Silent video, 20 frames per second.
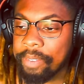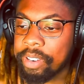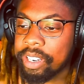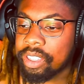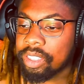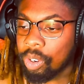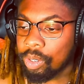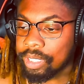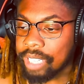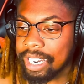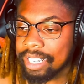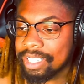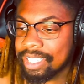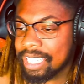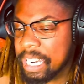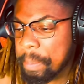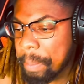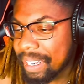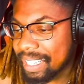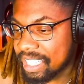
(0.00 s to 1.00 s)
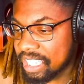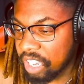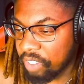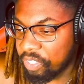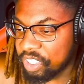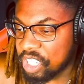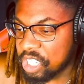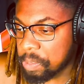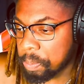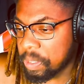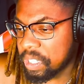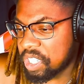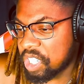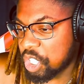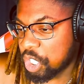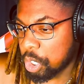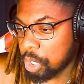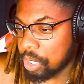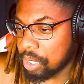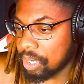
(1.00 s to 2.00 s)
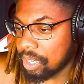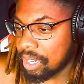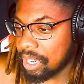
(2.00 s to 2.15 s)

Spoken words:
thought I'd see myself in this position.